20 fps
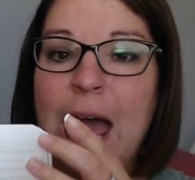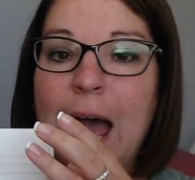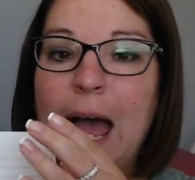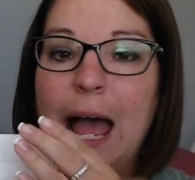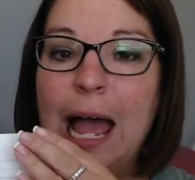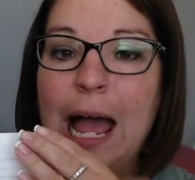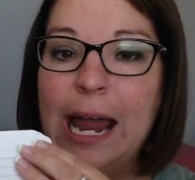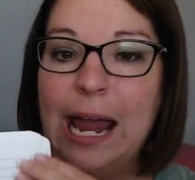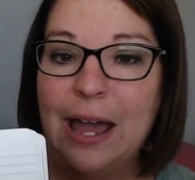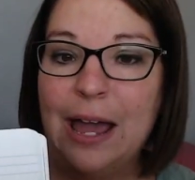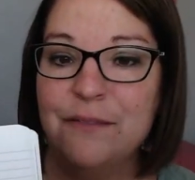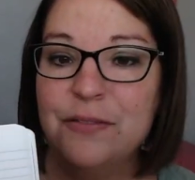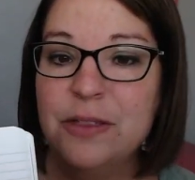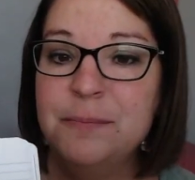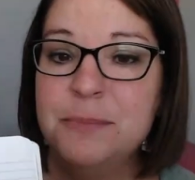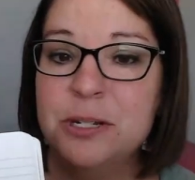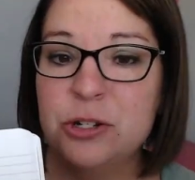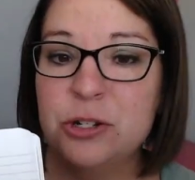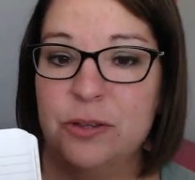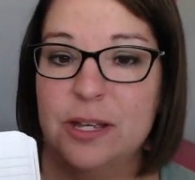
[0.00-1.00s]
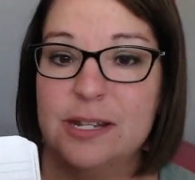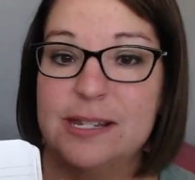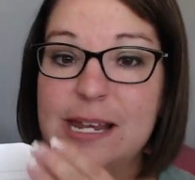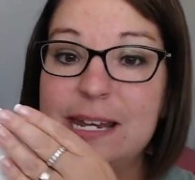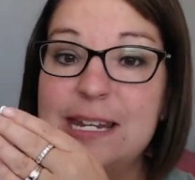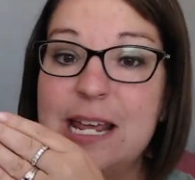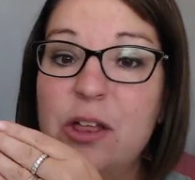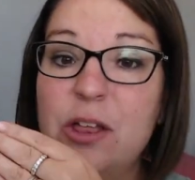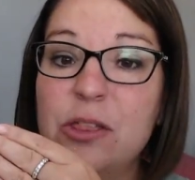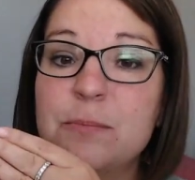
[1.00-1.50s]
I have them do this. I
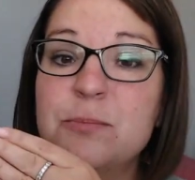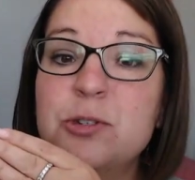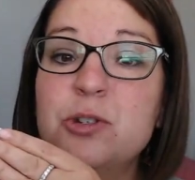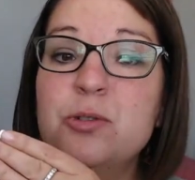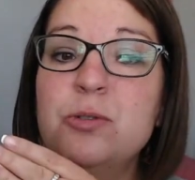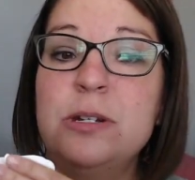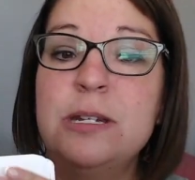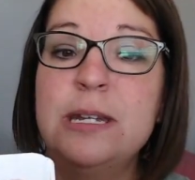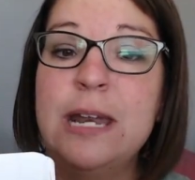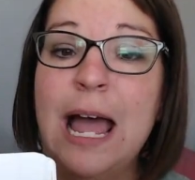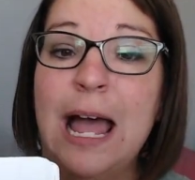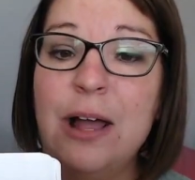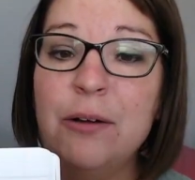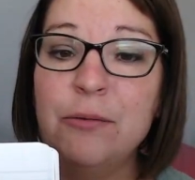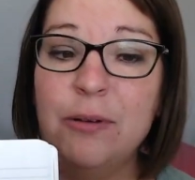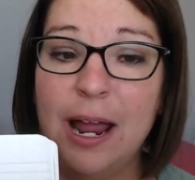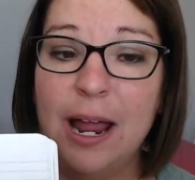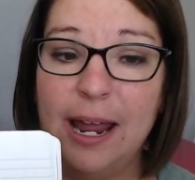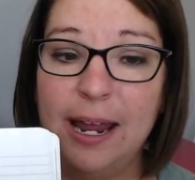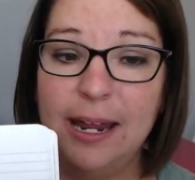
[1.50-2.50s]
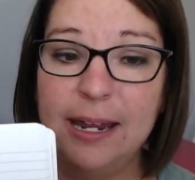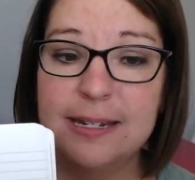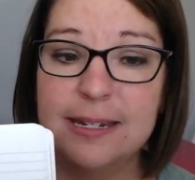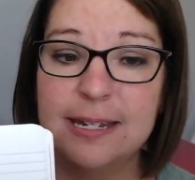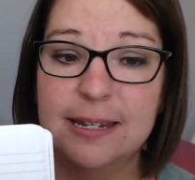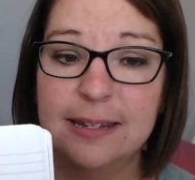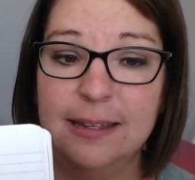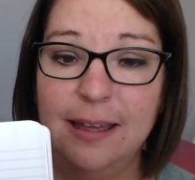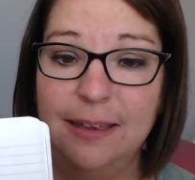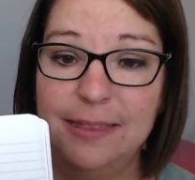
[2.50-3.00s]
tell them, do not
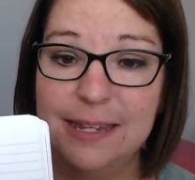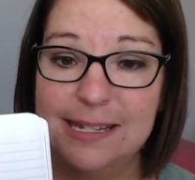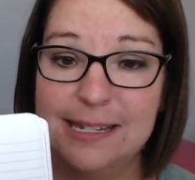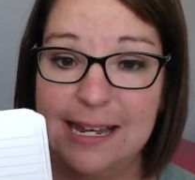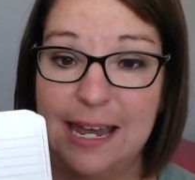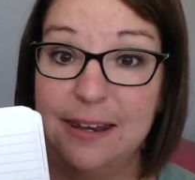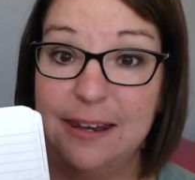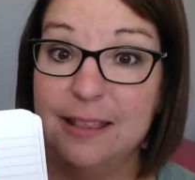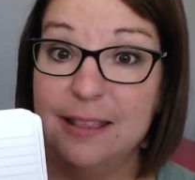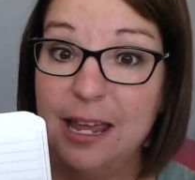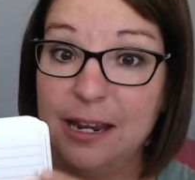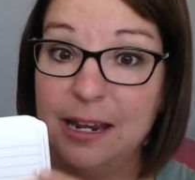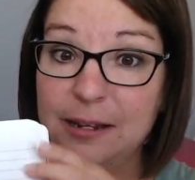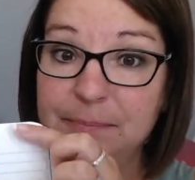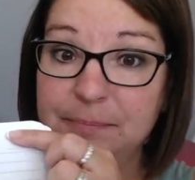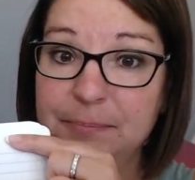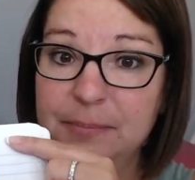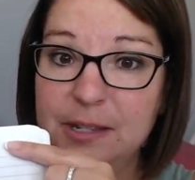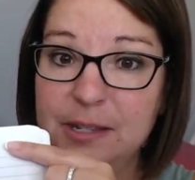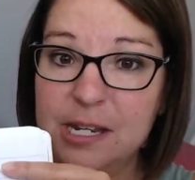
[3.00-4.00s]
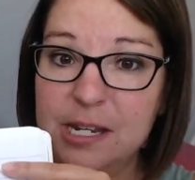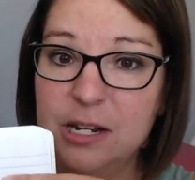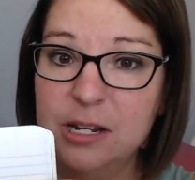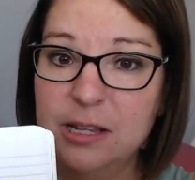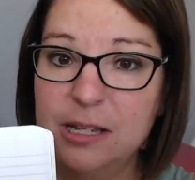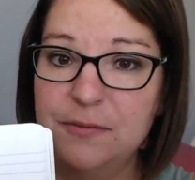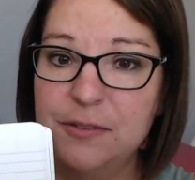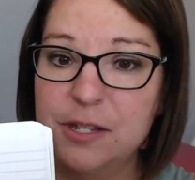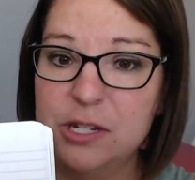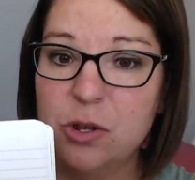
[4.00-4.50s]
write on this side of the line. It's gonna
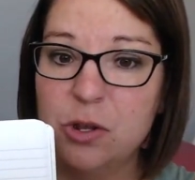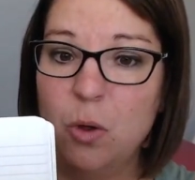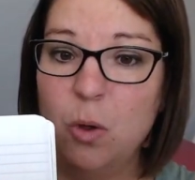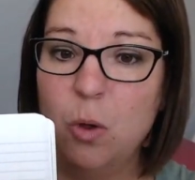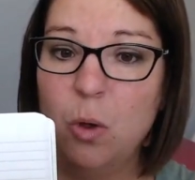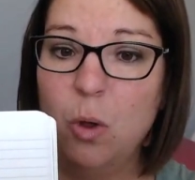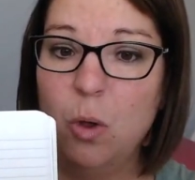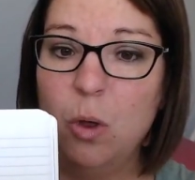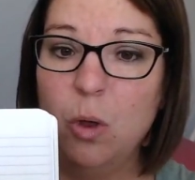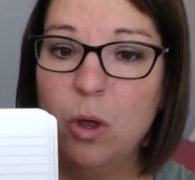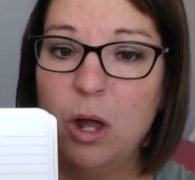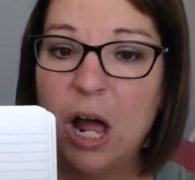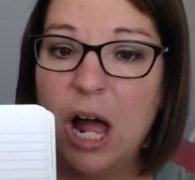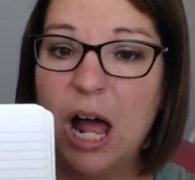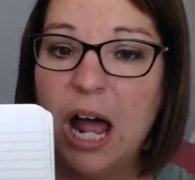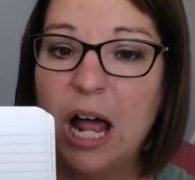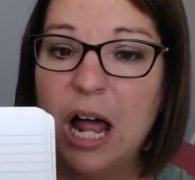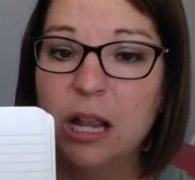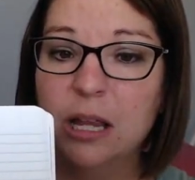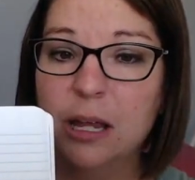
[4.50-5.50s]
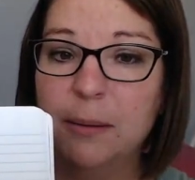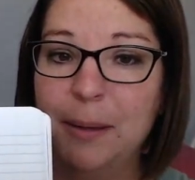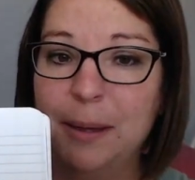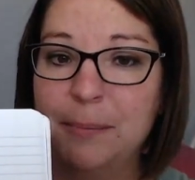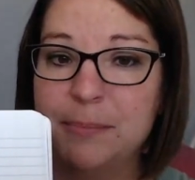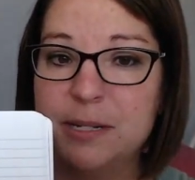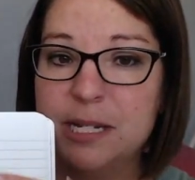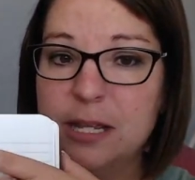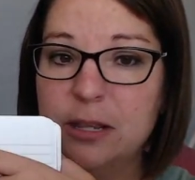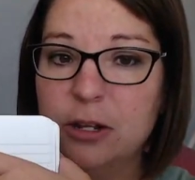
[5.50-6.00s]
leave this whole column
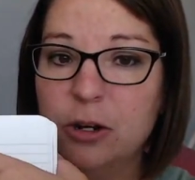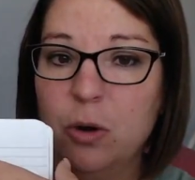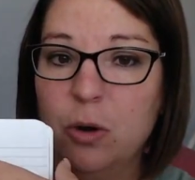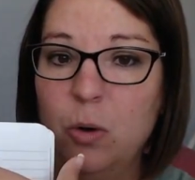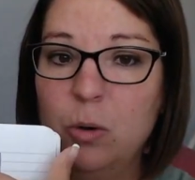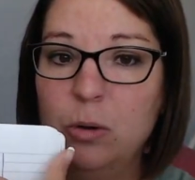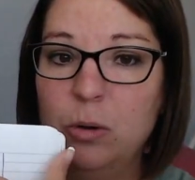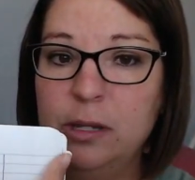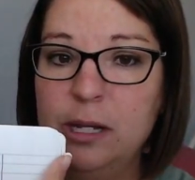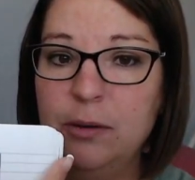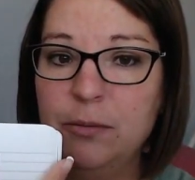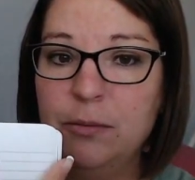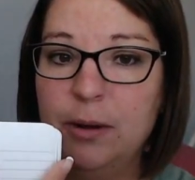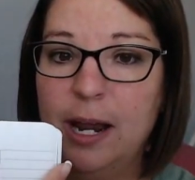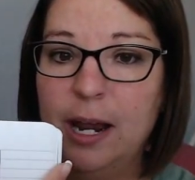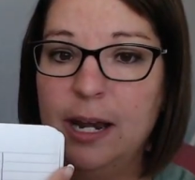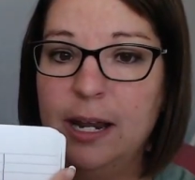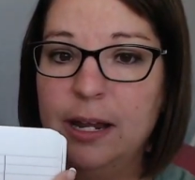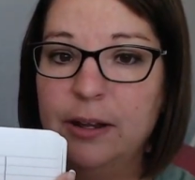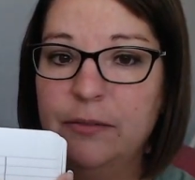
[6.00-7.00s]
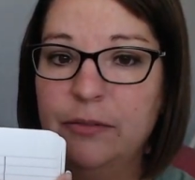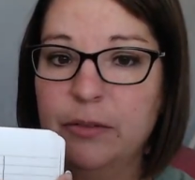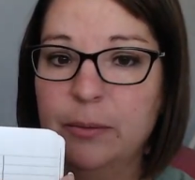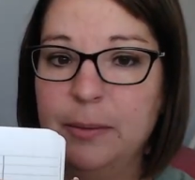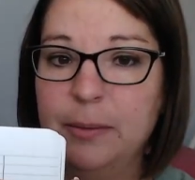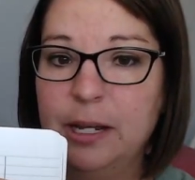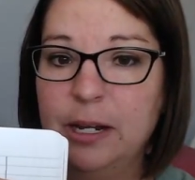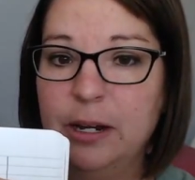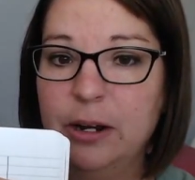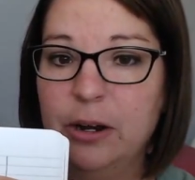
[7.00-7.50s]
empty. They're only writing
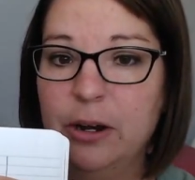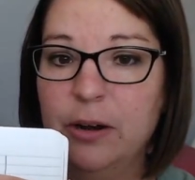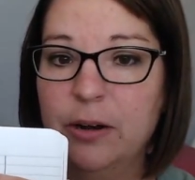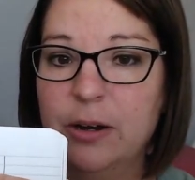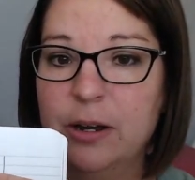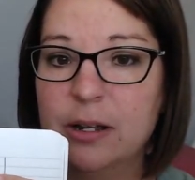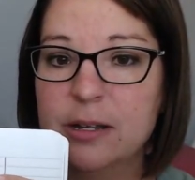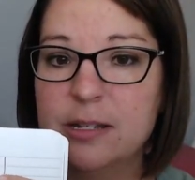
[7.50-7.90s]
from here